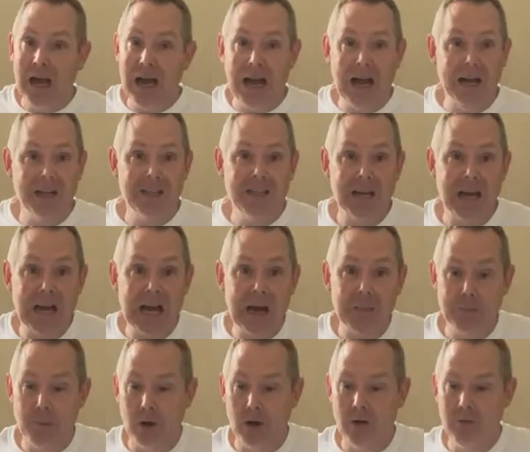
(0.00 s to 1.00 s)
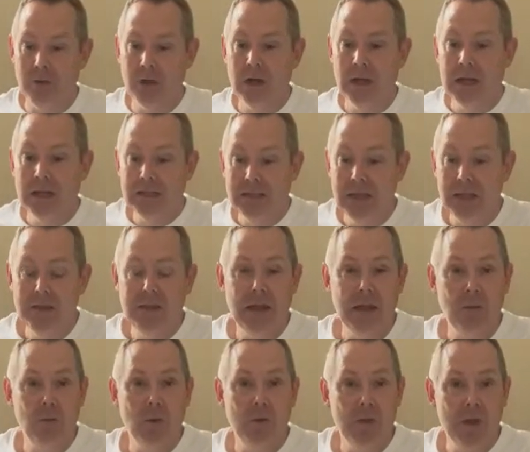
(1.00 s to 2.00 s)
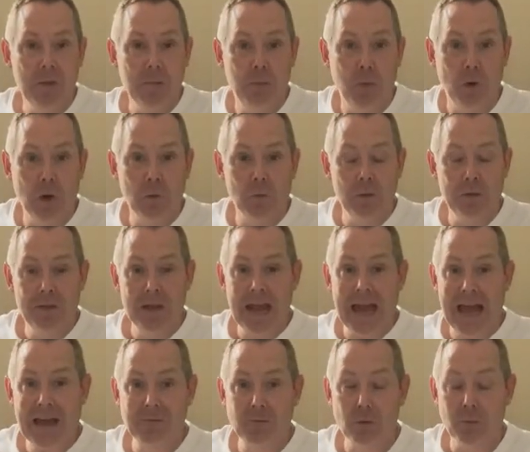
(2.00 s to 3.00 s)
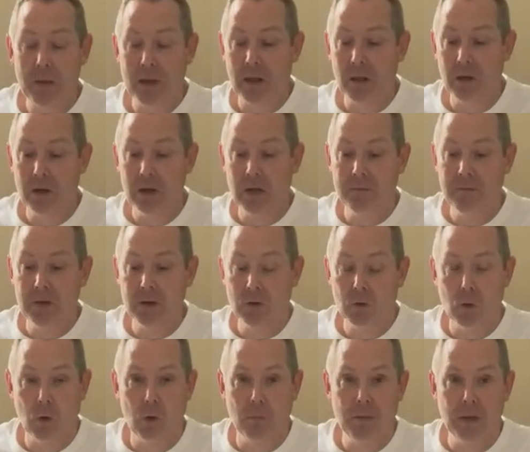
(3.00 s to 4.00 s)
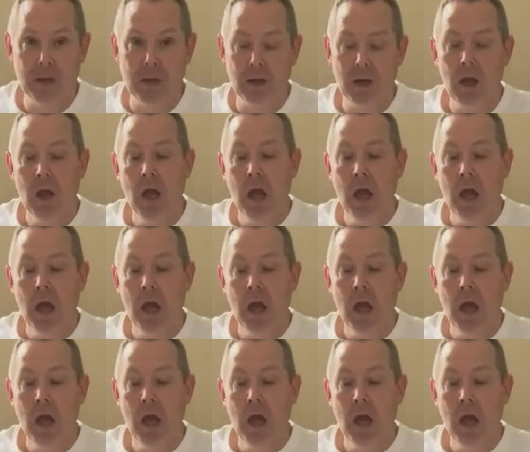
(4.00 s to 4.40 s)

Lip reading: On top of, were they born with the abnormality of the acromion?